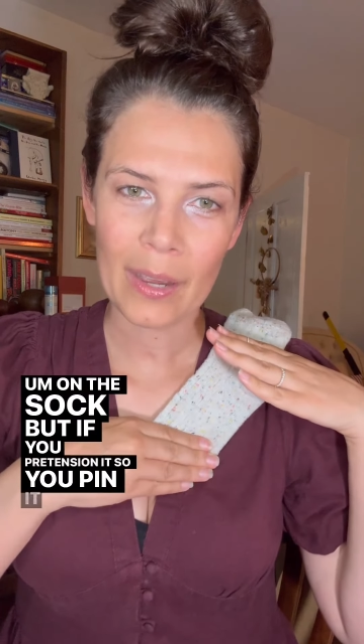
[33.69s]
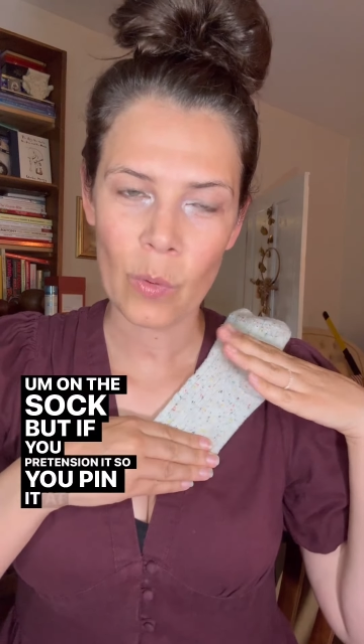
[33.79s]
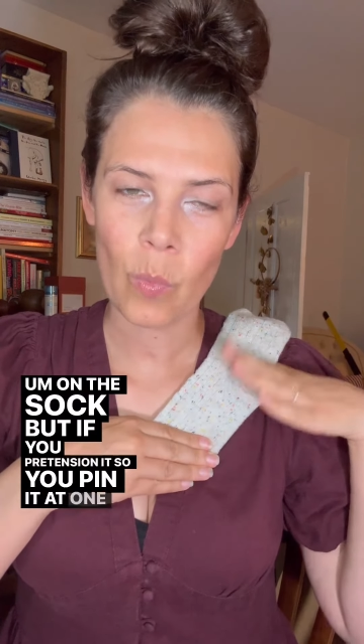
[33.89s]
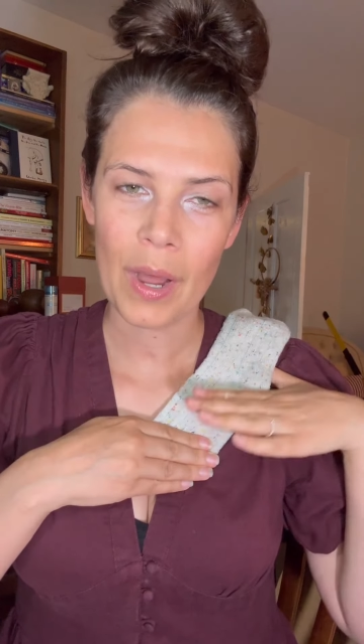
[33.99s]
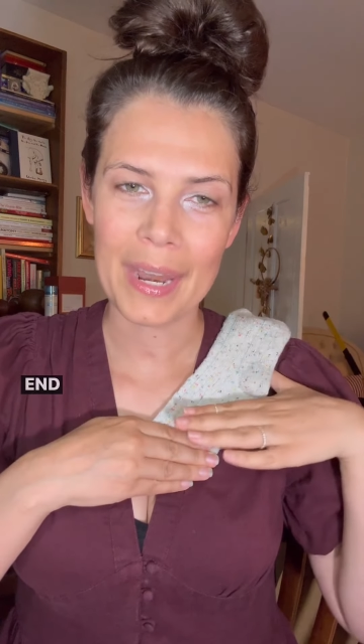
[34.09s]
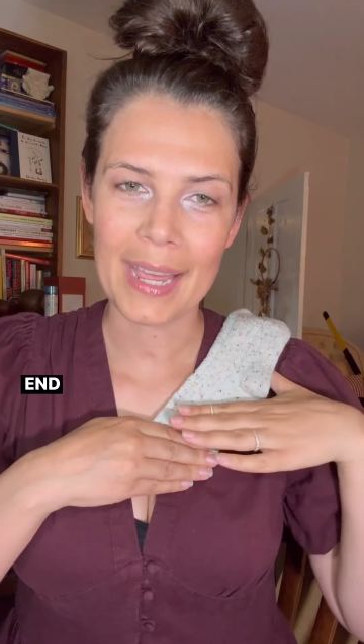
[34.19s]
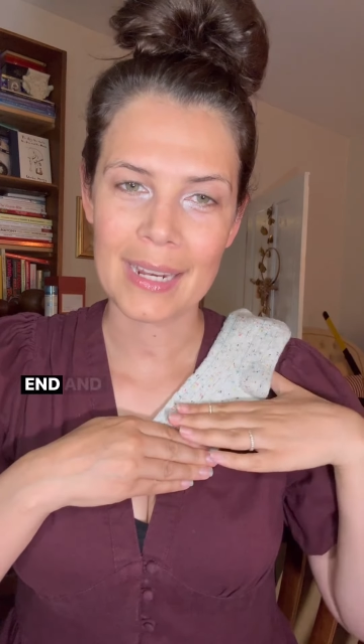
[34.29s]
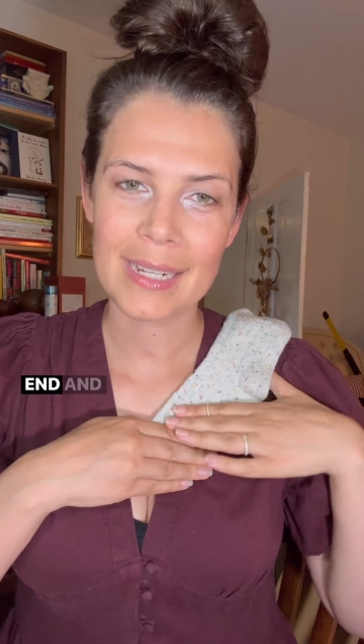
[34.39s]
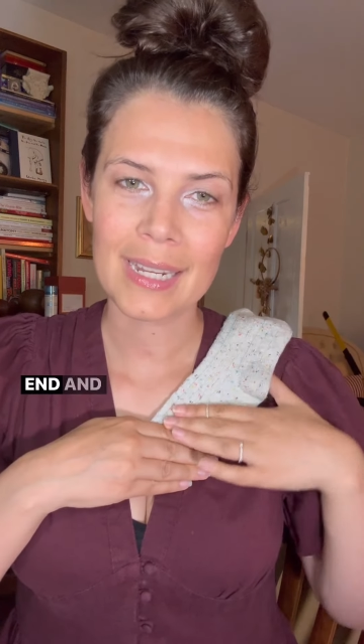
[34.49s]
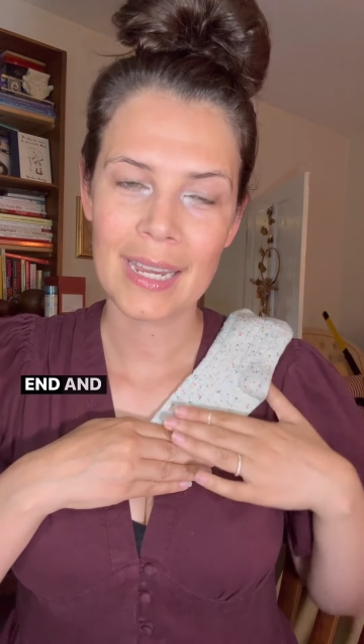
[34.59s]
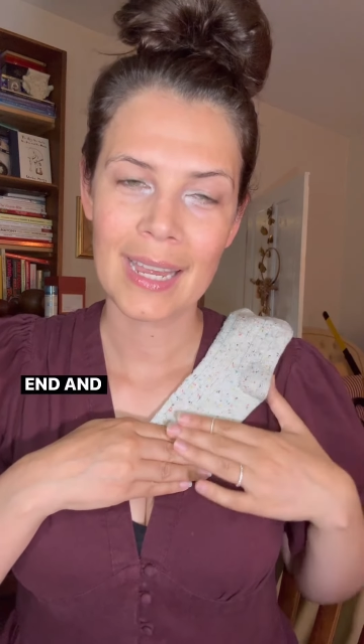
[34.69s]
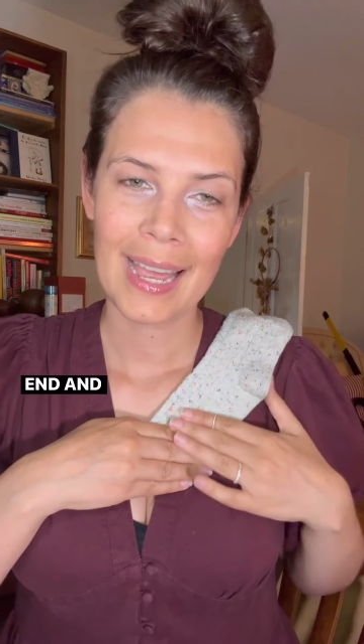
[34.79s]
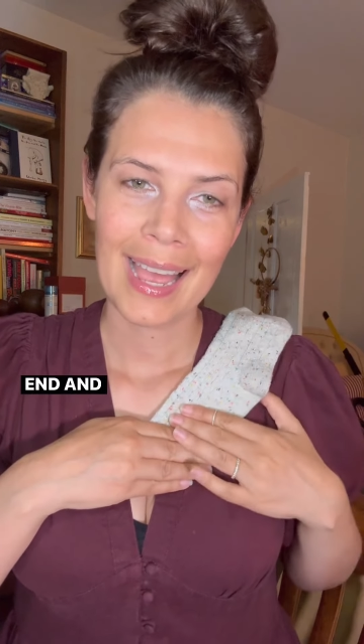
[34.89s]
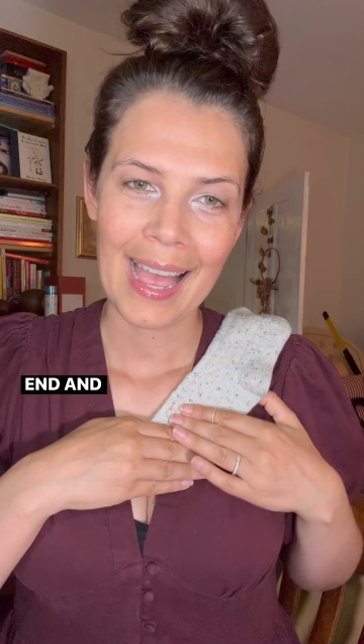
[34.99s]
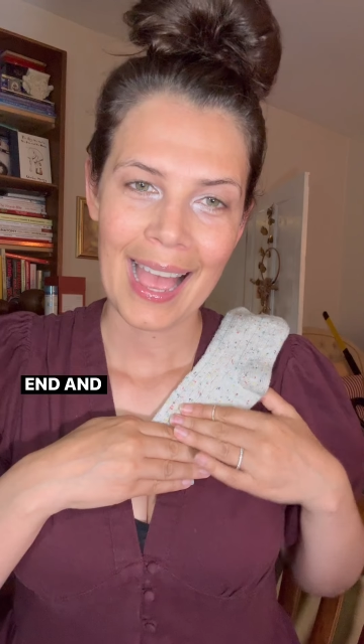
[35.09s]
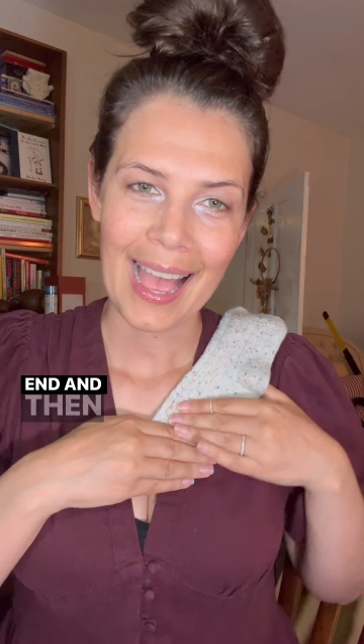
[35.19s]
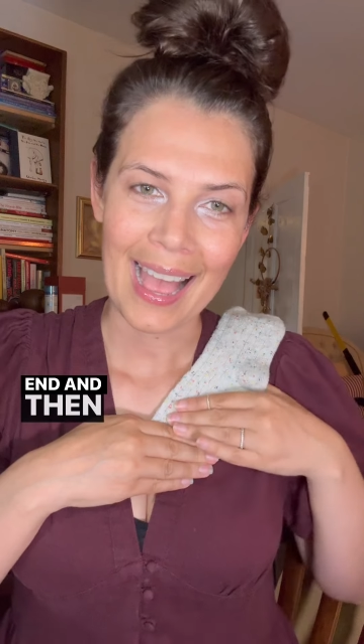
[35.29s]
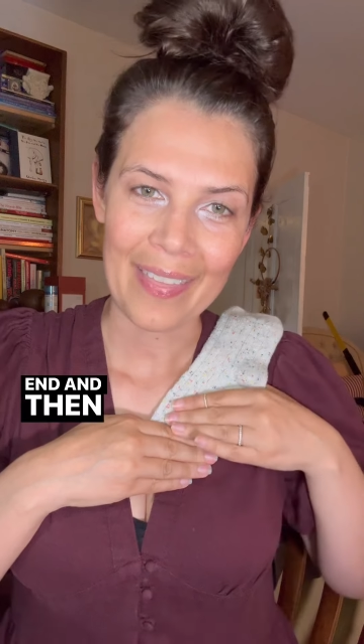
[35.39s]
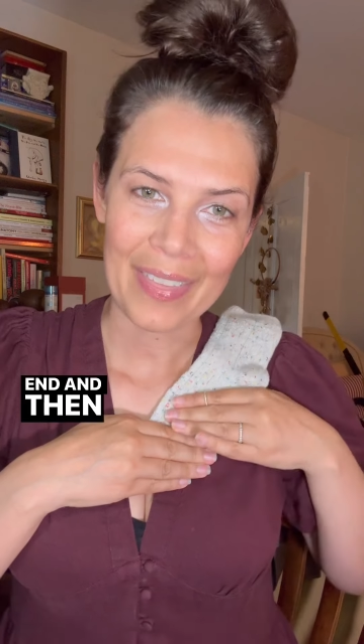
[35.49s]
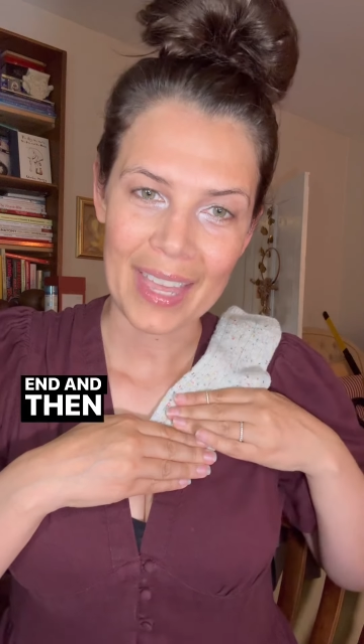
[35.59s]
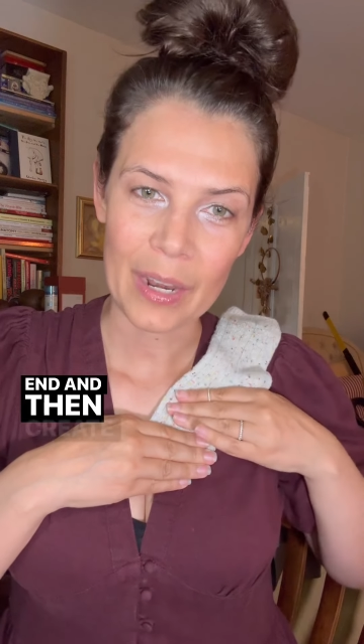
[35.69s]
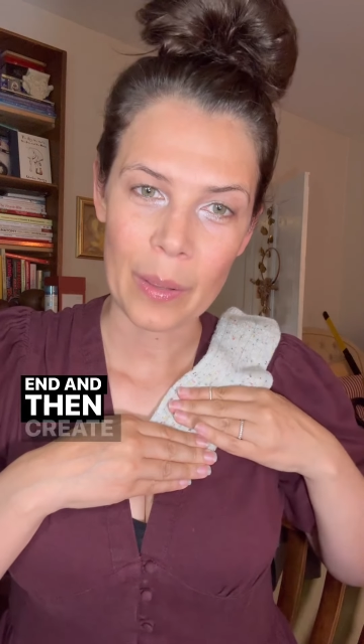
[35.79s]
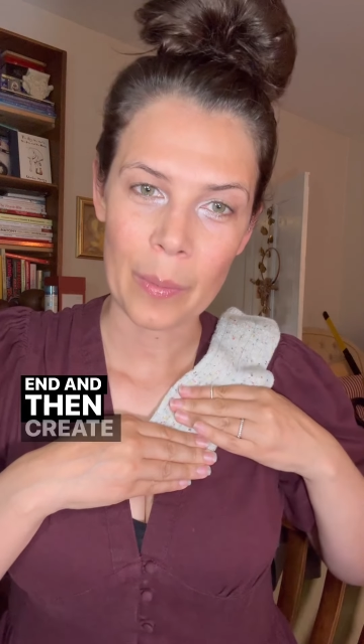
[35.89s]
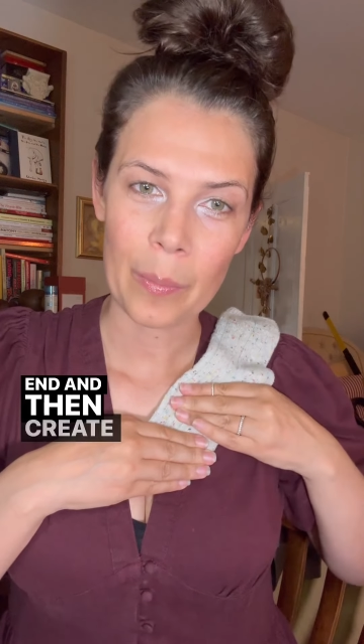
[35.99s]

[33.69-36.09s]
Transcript: at one end and then